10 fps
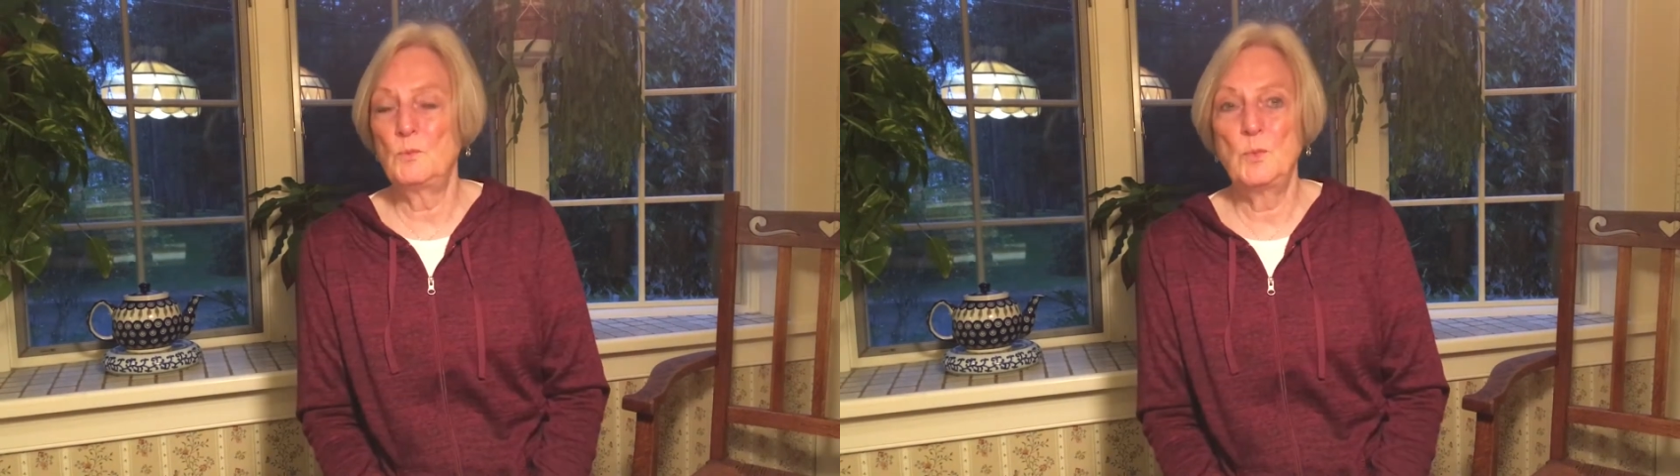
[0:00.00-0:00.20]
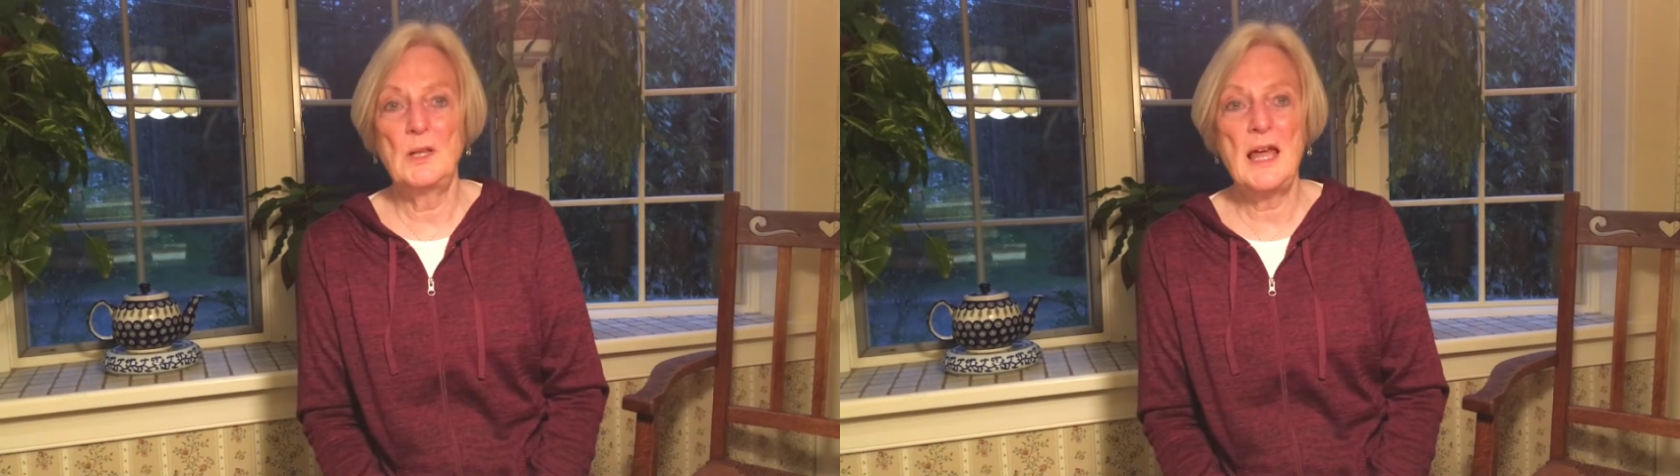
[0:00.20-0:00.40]

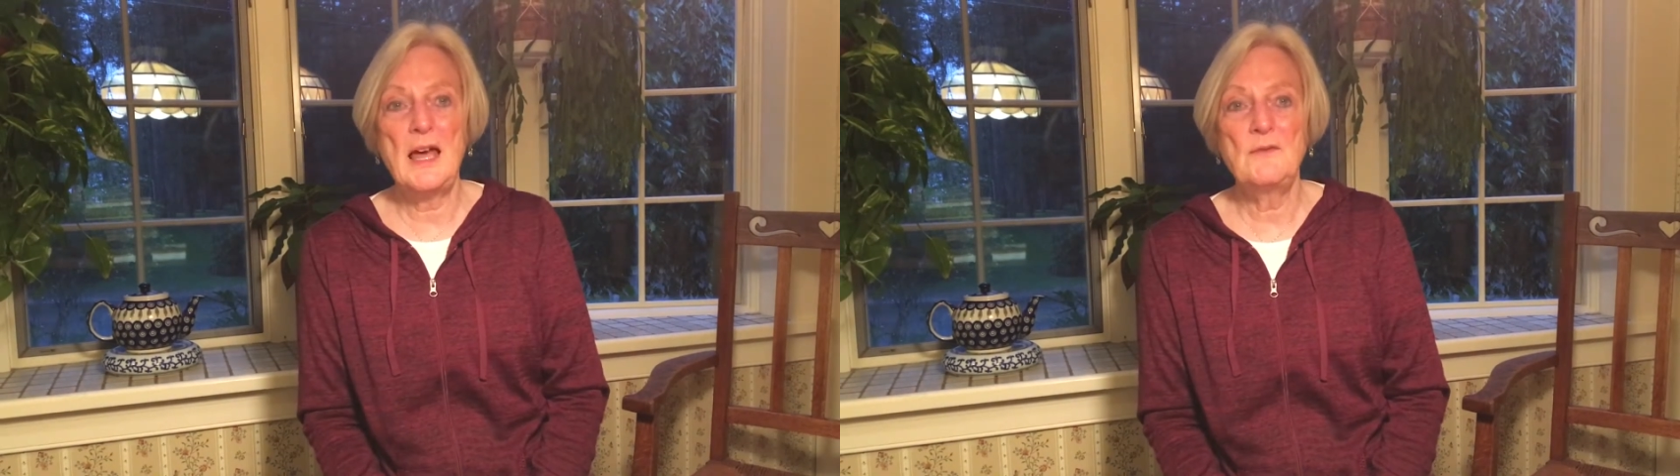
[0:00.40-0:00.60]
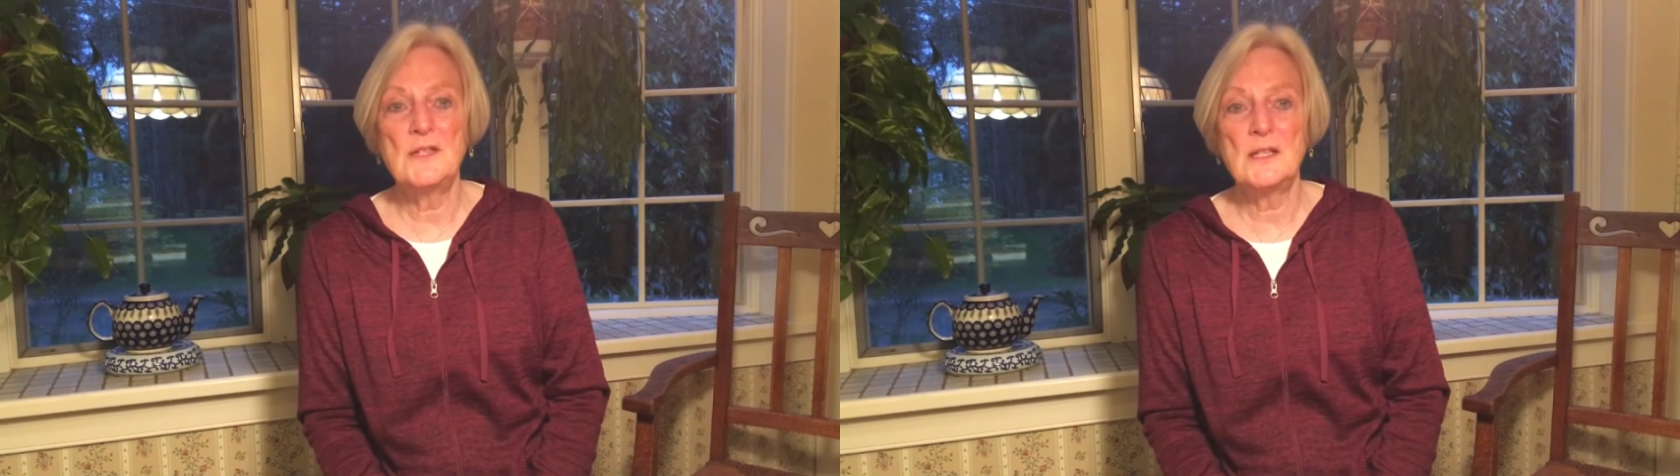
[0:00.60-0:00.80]
we'll
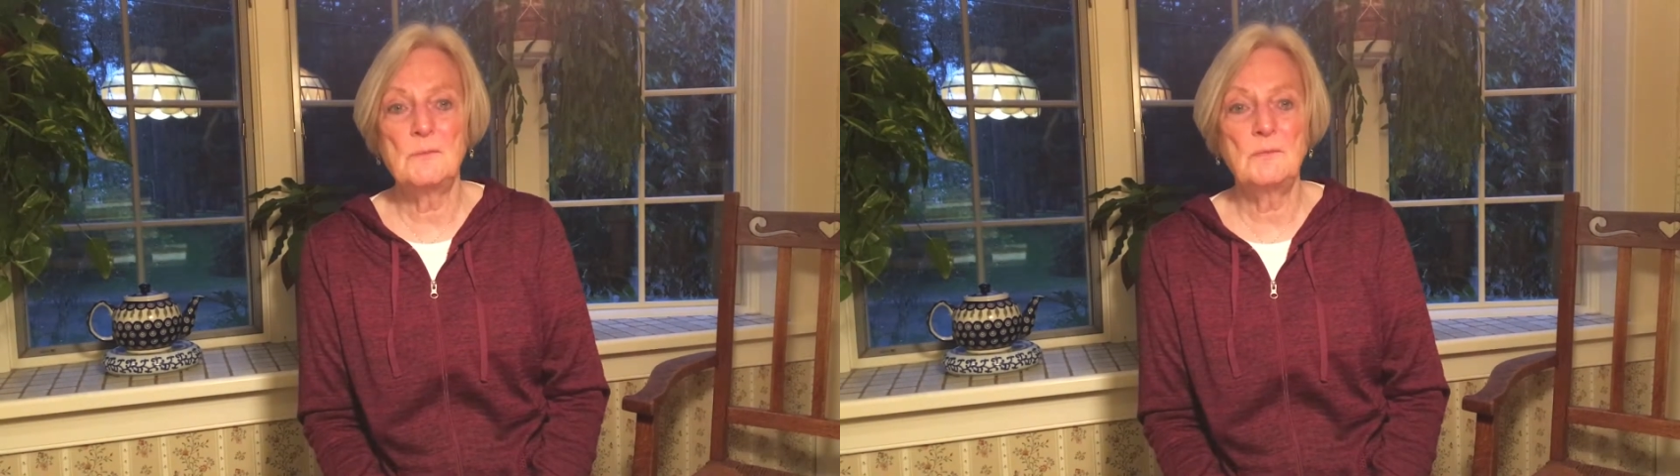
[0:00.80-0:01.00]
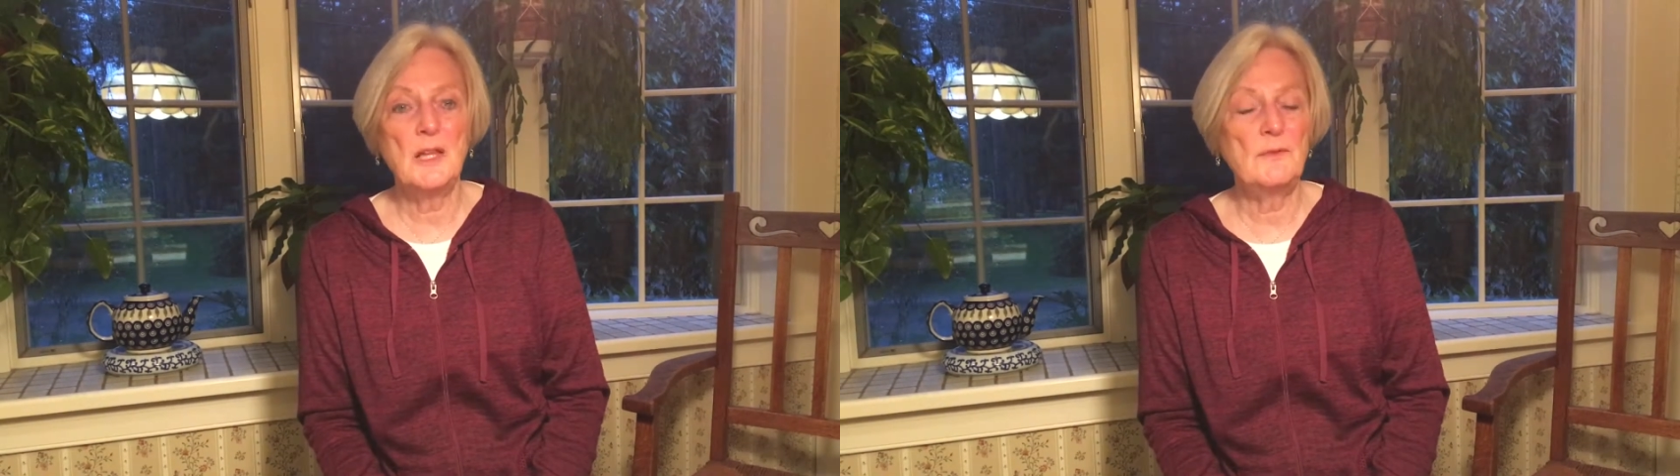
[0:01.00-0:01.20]
have
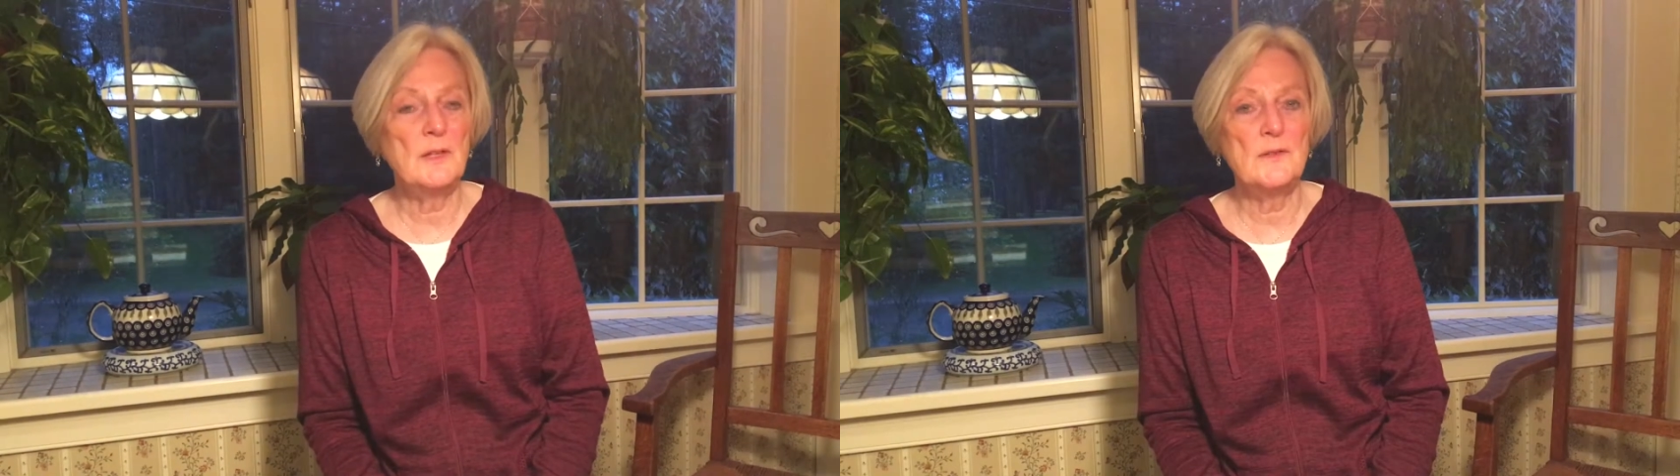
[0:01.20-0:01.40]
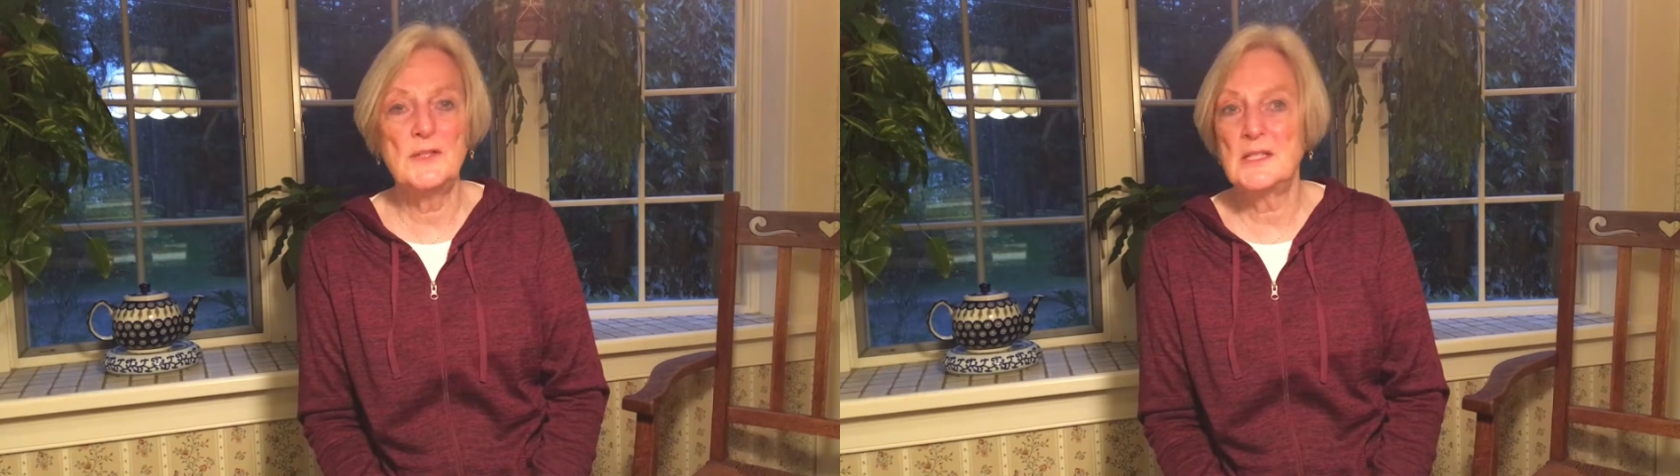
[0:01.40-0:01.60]
some level of